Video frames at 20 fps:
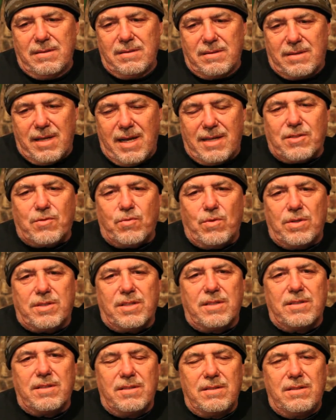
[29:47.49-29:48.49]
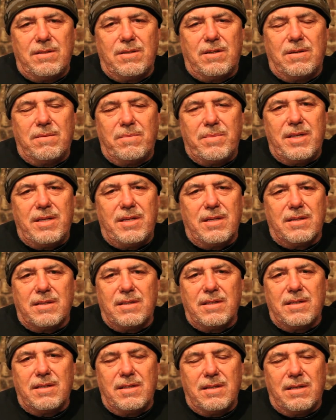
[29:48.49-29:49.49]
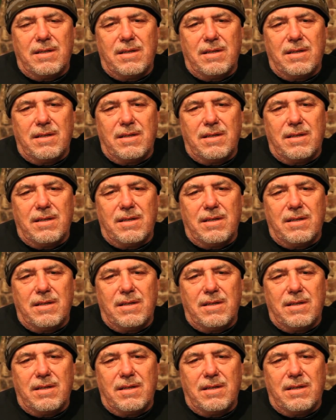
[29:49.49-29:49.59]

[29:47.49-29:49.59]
That's one thing that, you know, immediately,